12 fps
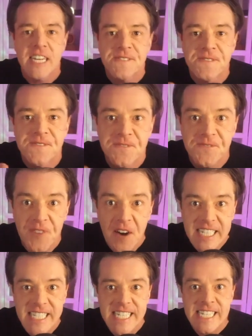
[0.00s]
I
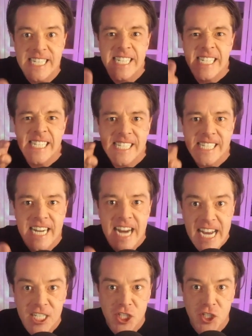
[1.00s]
fucking
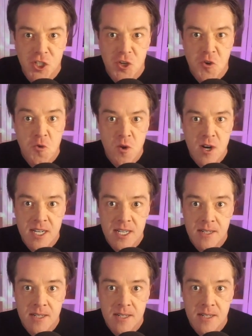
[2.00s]
hate you.